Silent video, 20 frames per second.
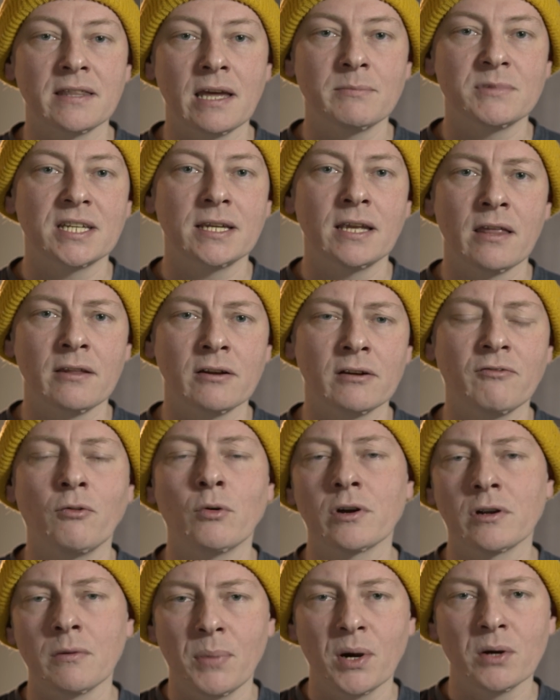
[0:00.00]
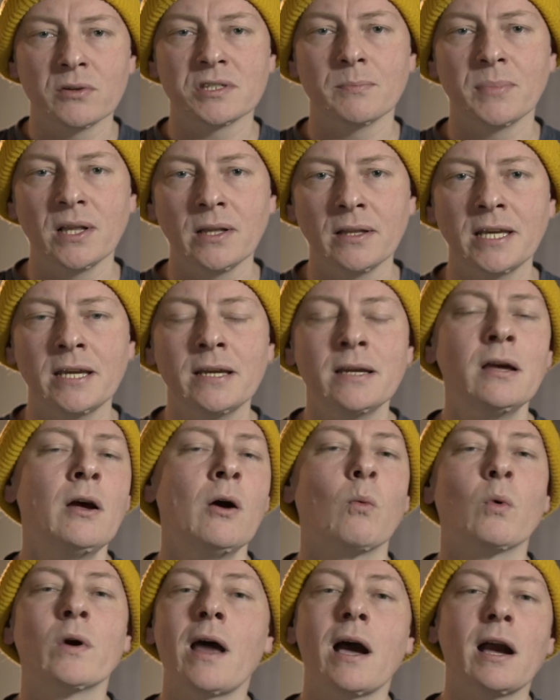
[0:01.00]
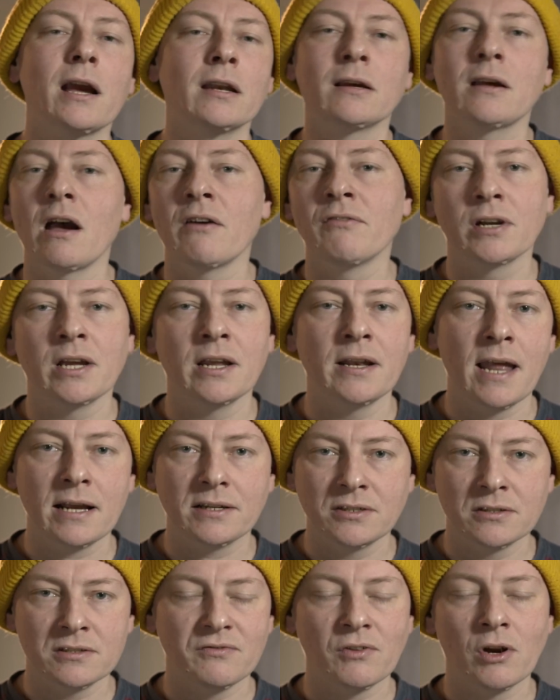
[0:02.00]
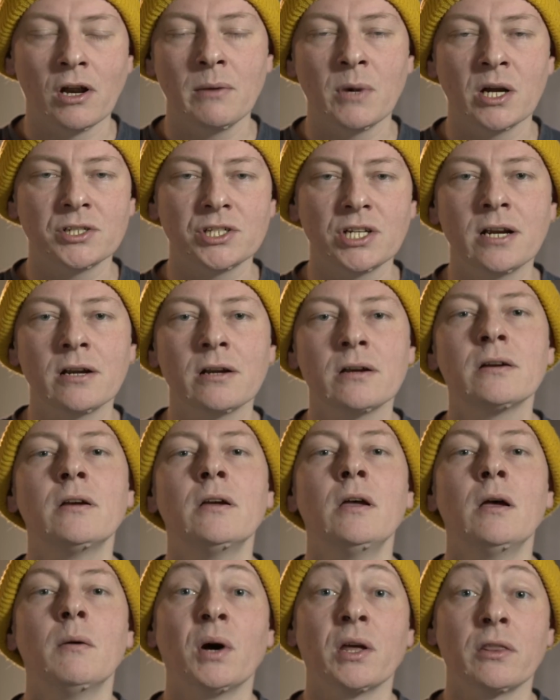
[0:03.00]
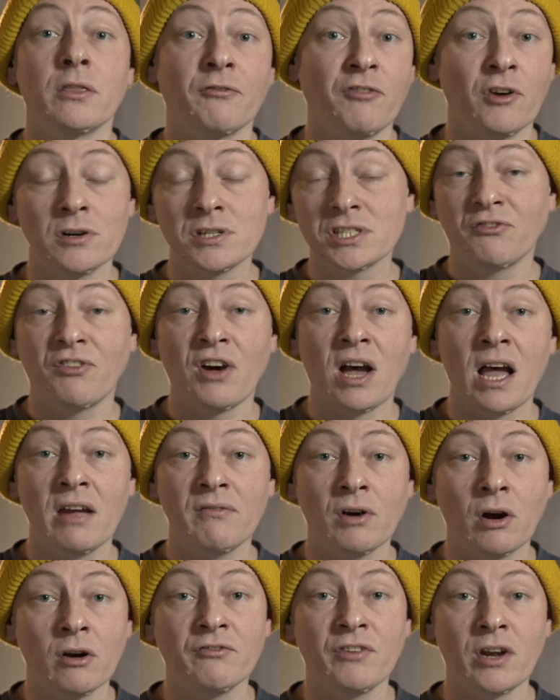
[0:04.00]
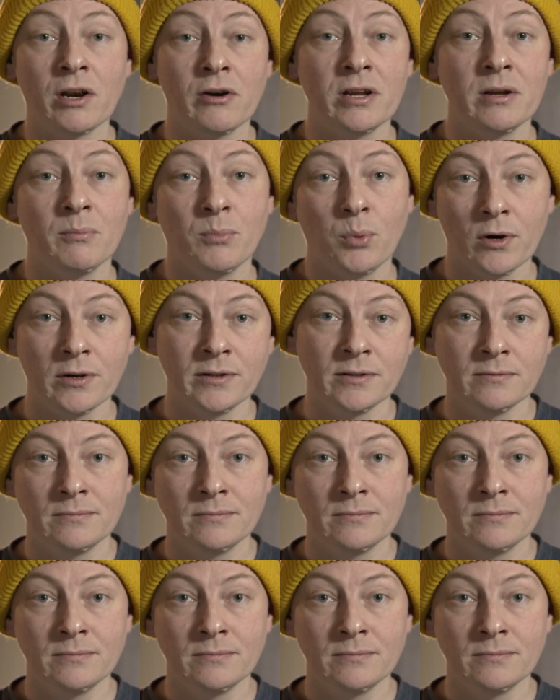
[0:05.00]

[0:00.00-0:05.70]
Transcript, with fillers: them together for composability. We're not going to cover connectors very much here, but the first five are very important.